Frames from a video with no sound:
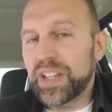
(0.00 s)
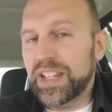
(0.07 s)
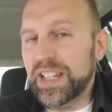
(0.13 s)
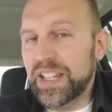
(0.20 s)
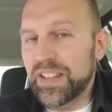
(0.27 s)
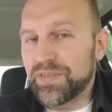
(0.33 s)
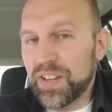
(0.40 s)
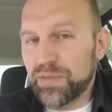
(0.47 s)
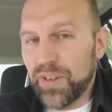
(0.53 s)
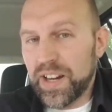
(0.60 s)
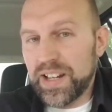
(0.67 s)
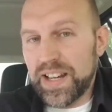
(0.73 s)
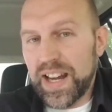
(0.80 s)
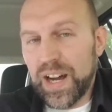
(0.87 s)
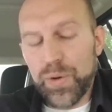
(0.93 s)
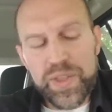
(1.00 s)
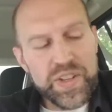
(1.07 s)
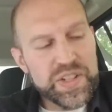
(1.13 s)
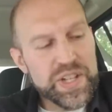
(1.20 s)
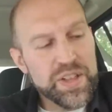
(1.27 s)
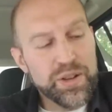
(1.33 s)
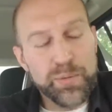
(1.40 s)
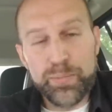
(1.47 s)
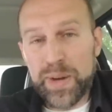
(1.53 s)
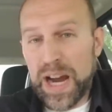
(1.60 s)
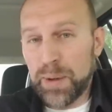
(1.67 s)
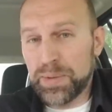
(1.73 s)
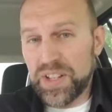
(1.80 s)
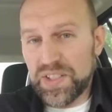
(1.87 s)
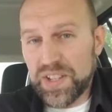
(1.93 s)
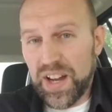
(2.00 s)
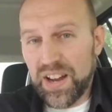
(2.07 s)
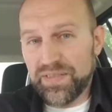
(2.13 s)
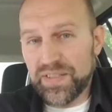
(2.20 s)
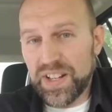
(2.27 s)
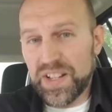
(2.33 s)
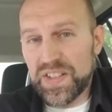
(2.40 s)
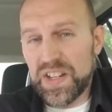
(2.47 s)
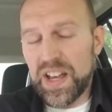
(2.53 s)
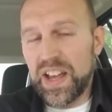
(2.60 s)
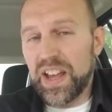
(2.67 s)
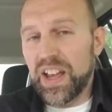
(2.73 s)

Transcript: Even right now, with the Southern Baptist Conference,